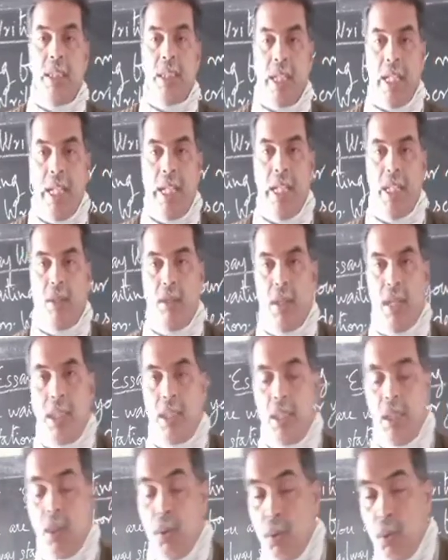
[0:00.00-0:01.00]
gate or
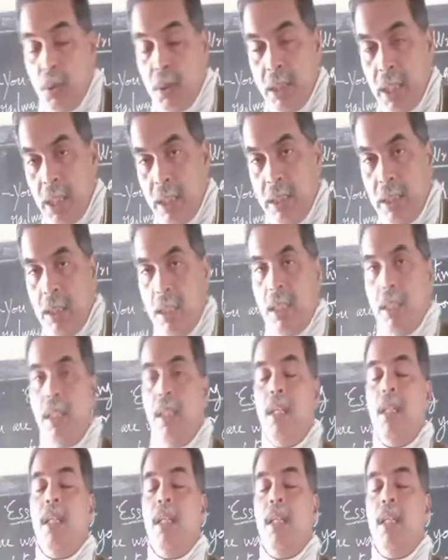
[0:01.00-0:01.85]
at the door, there is a